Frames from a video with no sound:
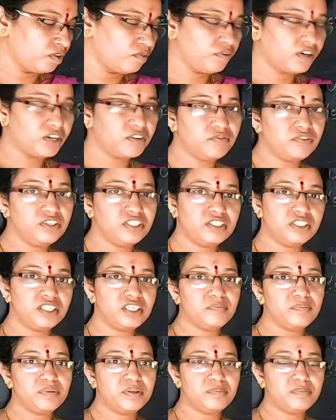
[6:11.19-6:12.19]
For
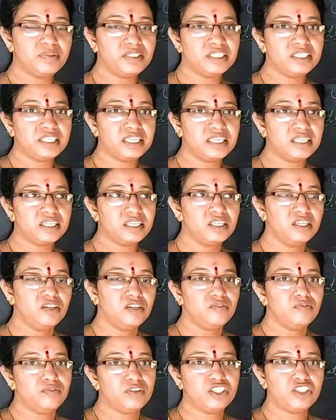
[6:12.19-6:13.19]
fishing purpose and
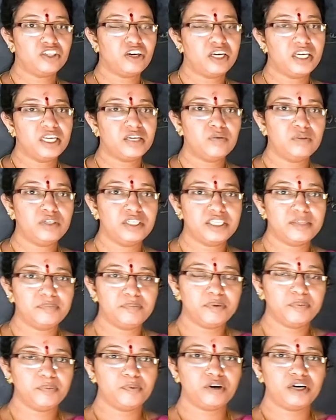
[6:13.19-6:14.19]
for jolly a
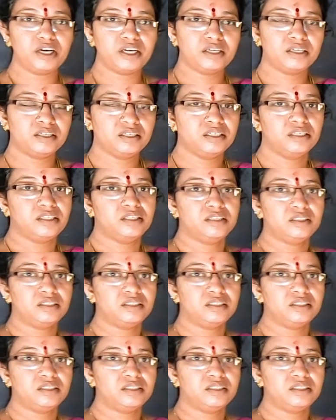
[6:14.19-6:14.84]
trip pola